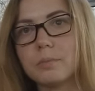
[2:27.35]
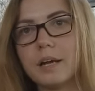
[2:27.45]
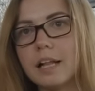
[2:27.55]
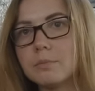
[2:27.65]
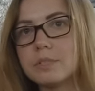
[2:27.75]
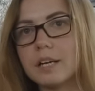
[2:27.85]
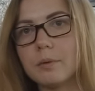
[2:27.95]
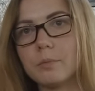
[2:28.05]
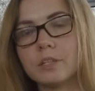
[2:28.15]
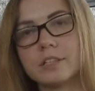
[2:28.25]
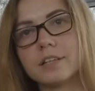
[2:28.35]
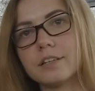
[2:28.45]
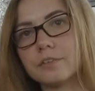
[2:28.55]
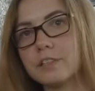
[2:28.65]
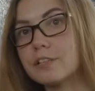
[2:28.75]
helps them in
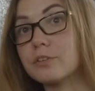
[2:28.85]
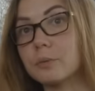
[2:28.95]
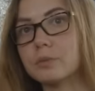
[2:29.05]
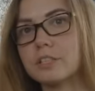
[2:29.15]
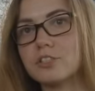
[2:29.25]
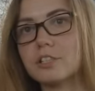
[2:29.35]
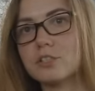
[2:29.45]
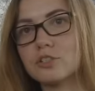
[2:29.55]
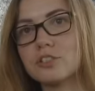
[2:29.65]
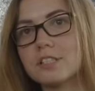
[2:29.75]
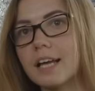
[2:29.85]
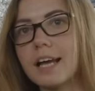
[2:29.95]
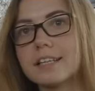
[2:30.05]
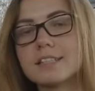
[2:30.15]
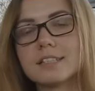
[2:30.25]
the field of computational social
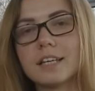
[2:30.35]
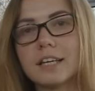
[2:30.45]
science.